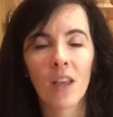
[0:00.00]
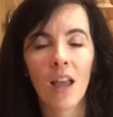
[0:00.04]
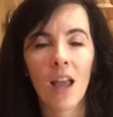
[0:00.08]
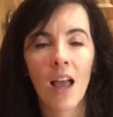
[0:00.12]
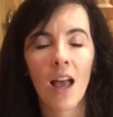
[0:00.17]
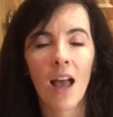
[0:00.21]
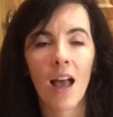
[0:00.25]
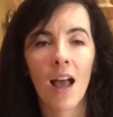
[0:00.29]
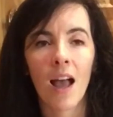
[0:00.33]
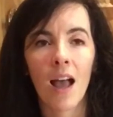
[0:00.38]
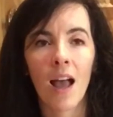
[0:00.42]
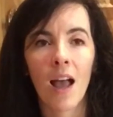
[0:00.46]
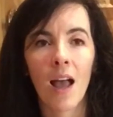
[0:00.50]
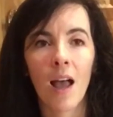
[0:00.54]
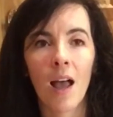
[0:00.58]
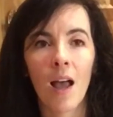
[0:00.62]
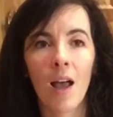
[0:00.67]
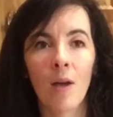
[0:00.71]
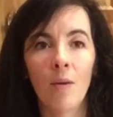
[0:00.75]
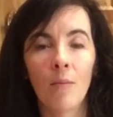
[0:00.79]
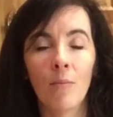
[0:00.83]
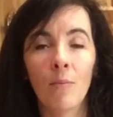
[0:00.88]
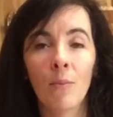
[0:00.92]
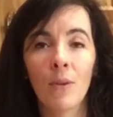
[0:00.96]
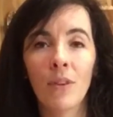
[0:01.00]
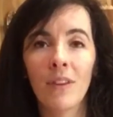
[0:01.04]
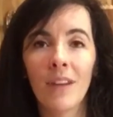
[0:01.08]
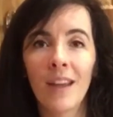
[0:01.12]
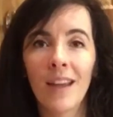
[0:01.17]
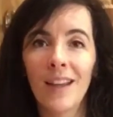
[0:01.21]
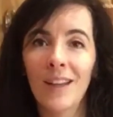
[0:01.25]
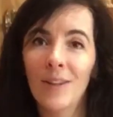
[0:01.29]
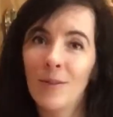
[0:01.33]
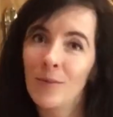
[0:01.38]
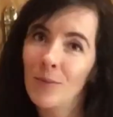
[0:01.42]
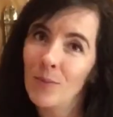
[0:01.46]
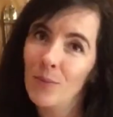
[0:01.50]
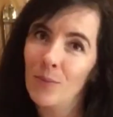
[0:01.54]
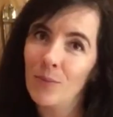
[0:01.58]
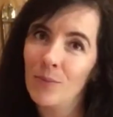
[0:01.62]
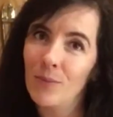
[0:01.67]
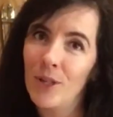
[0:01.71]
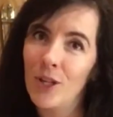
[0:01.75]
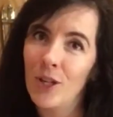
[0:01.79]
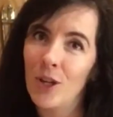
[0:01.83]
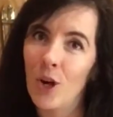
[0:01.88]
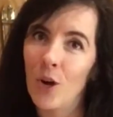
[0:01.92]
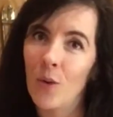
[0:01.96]
But then, you
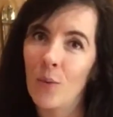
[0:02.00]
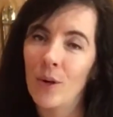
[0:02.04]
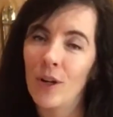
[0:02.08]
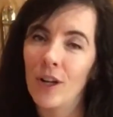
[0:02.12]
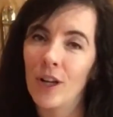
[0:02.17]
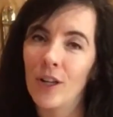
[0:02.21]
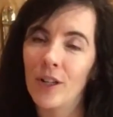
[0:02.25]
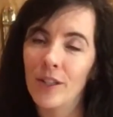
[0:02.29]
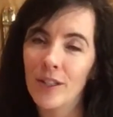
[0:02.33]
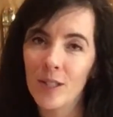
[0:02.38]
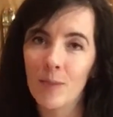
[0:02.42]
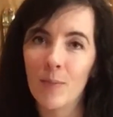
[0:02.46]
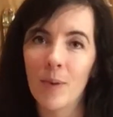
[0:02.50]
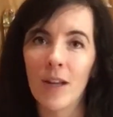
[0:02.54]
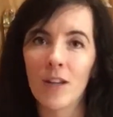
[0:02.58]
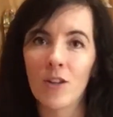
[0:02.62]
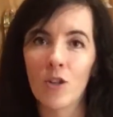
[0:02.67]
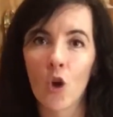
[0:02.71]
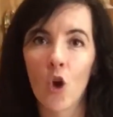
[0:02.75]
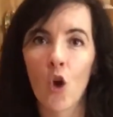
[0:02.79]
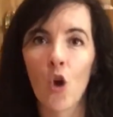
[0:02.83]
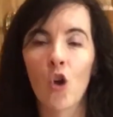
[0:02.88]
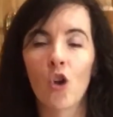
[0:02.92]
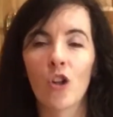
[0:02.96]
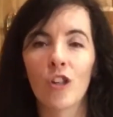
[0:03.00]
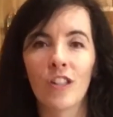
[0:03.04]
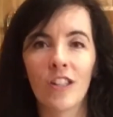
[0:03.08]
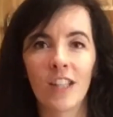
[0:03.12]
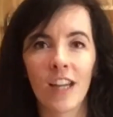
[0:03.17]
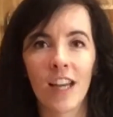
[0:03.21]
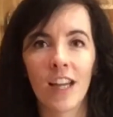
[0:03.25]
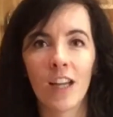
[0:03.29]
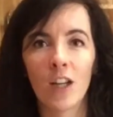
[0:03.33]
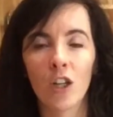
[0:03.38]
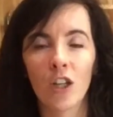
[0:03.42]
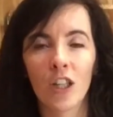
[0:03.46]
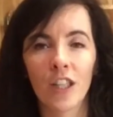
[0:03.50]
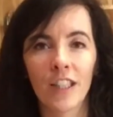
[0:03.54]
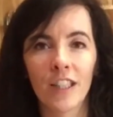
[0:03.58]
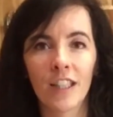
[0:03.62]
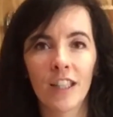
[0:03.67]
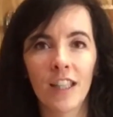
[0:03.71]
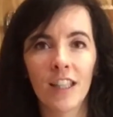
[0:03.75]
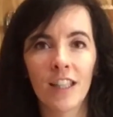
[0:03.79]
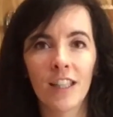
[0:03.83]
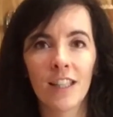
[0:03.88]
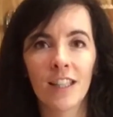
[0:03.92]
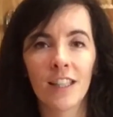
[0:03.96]
know, we're not going to spend all day like
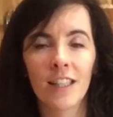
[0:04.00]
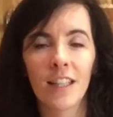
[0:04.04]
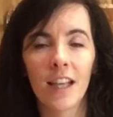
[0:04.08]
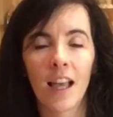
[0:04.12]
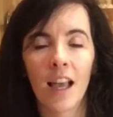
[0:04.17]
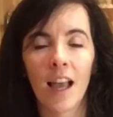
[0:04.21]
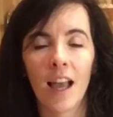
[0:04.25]
this.